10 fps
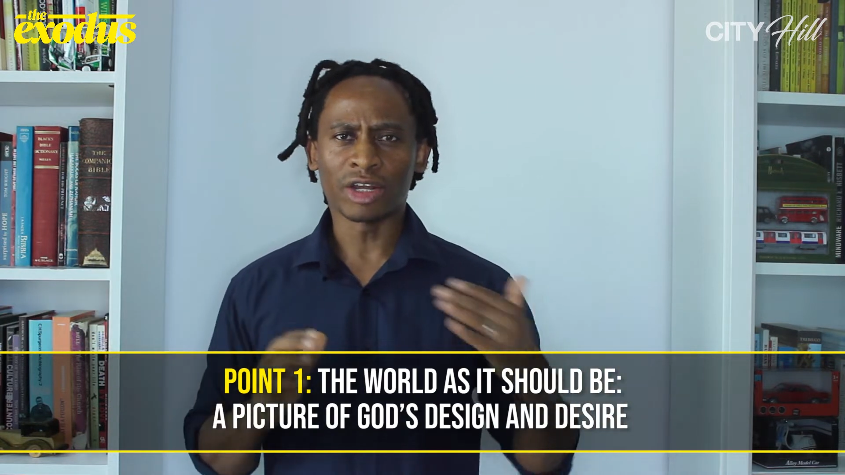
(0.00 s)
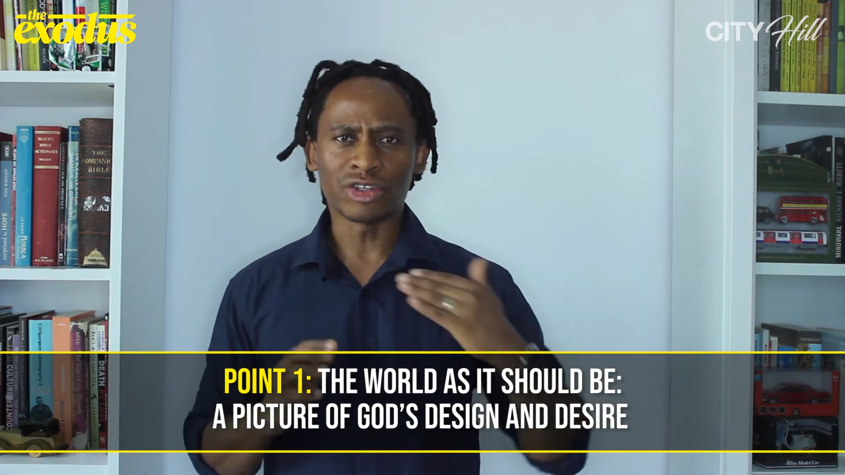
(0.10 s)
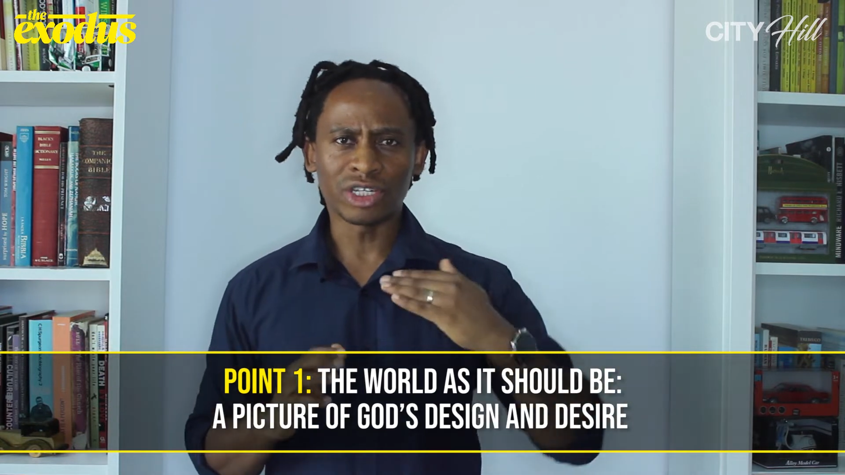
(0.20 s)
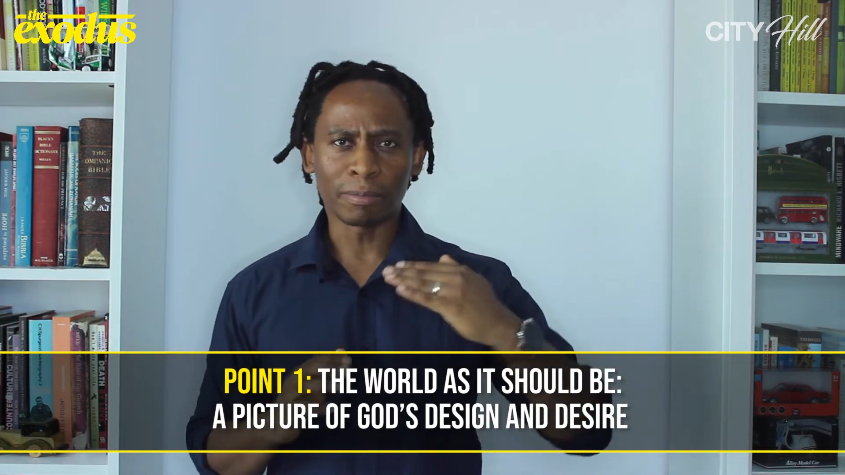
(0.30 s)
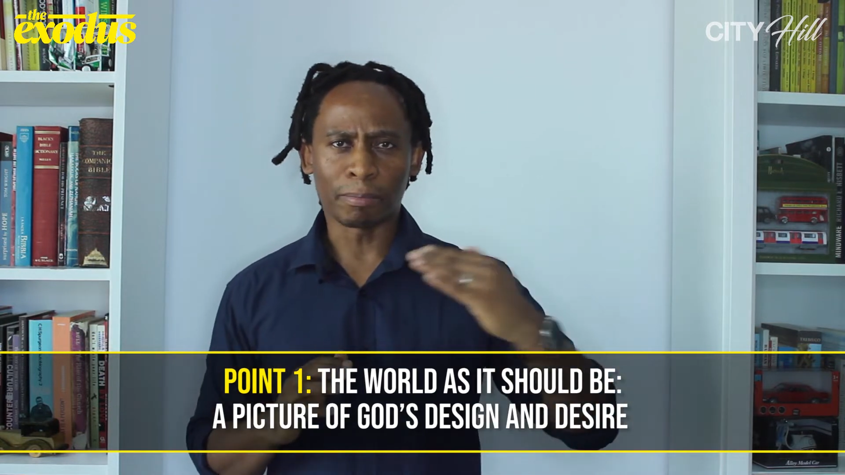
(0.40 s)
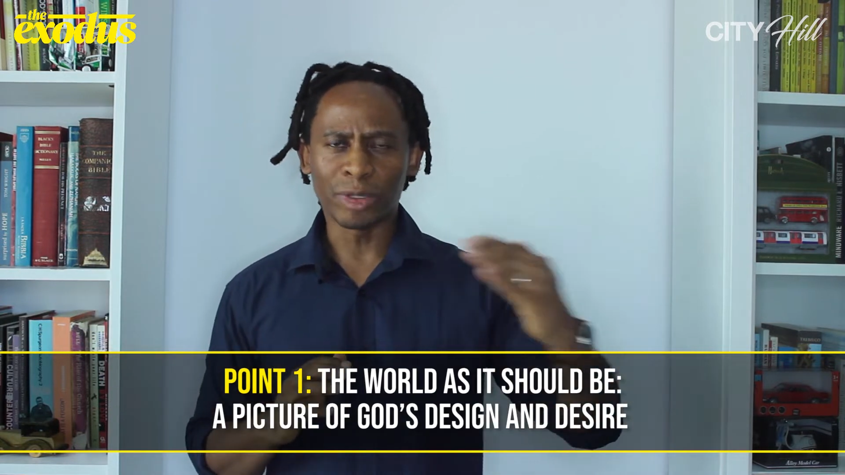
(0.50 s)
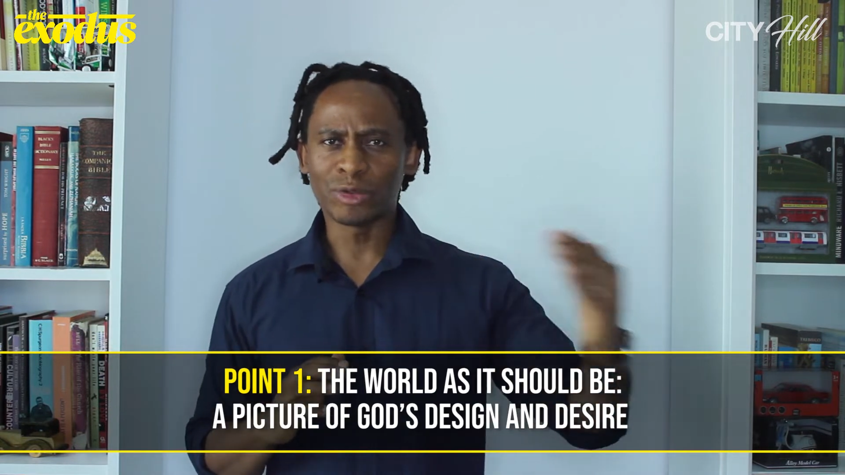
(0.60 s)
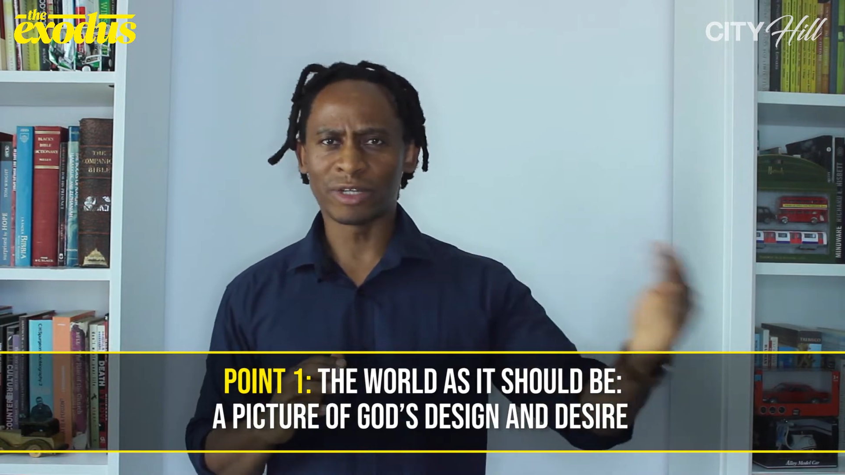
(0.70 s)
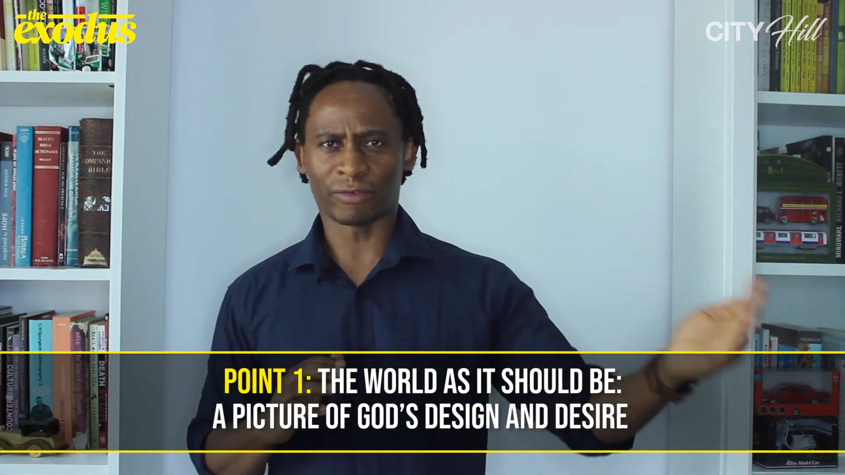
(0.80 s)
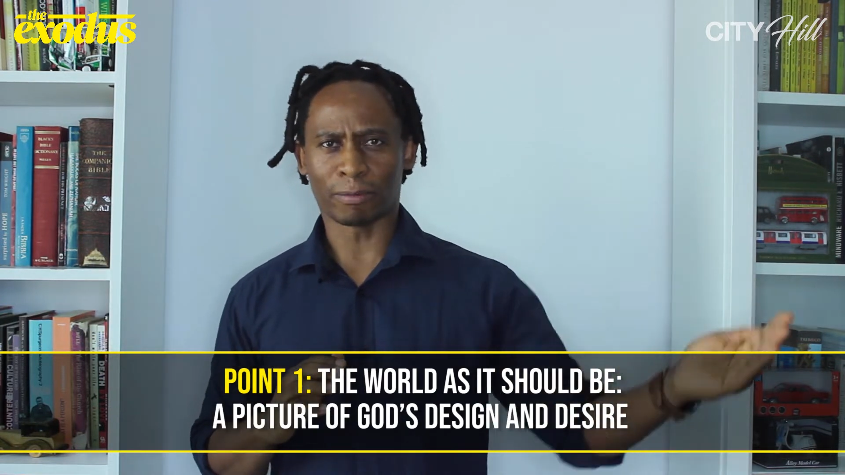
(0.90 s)
and you see
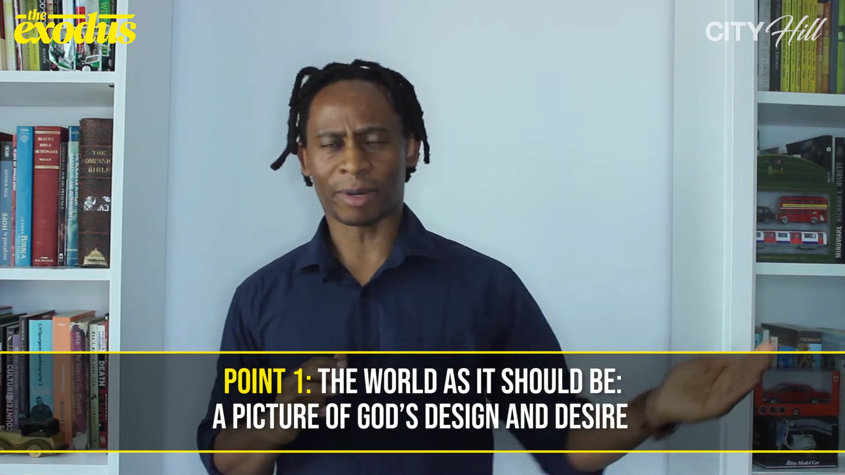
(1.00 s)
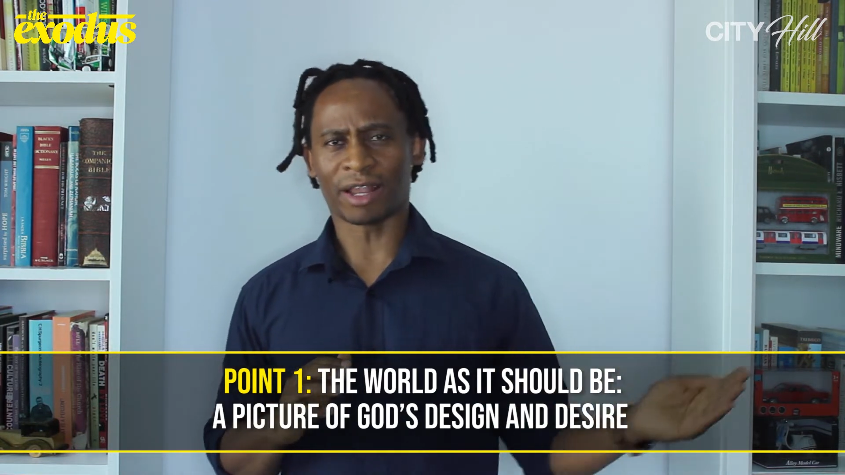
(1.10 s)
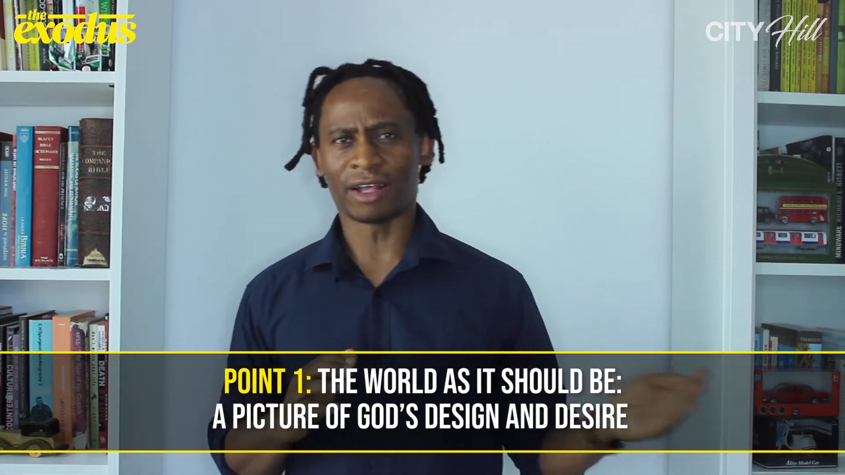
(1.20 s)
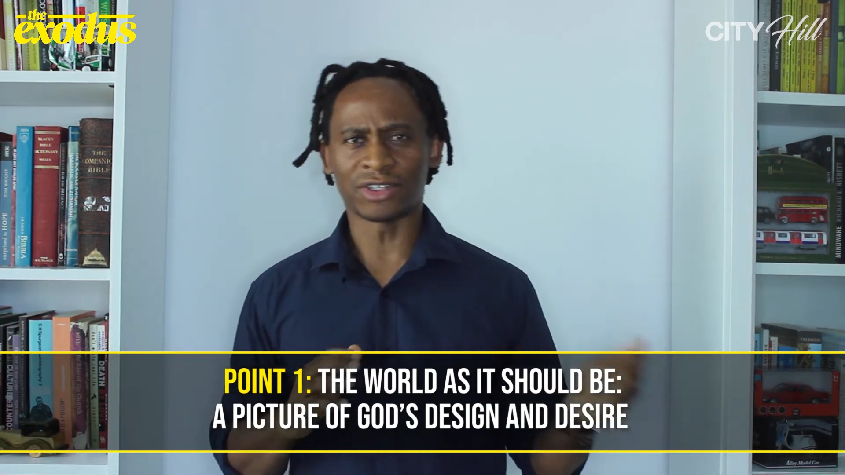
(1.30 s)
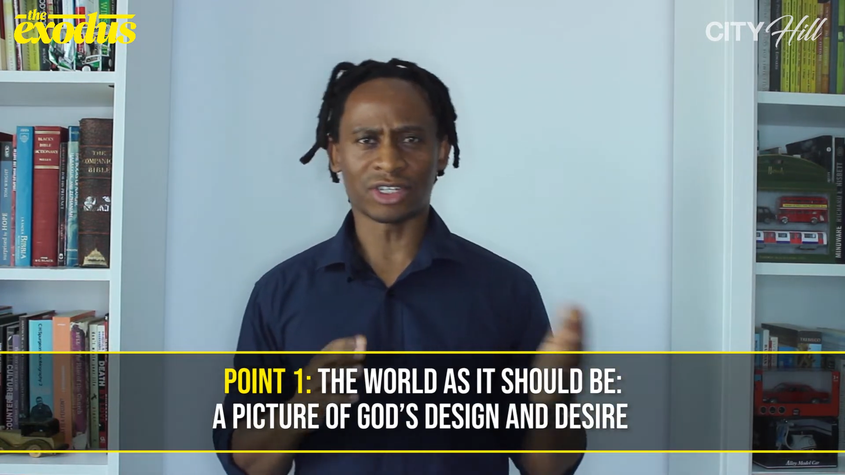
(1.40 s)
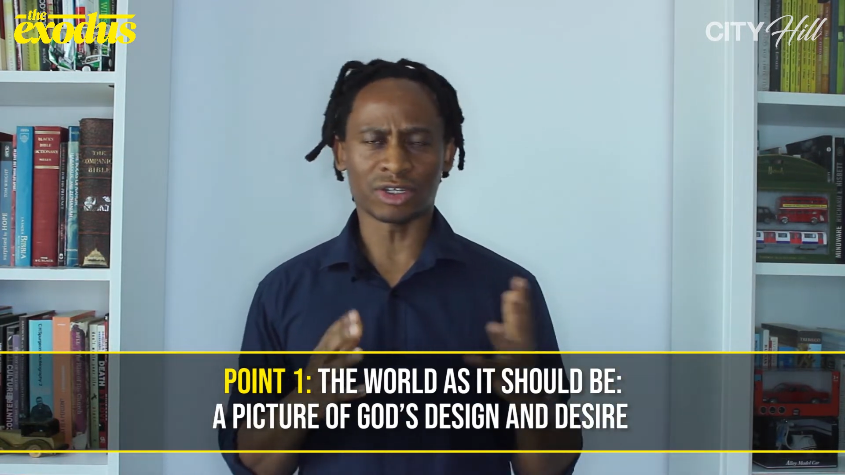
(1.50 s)
beautiful plants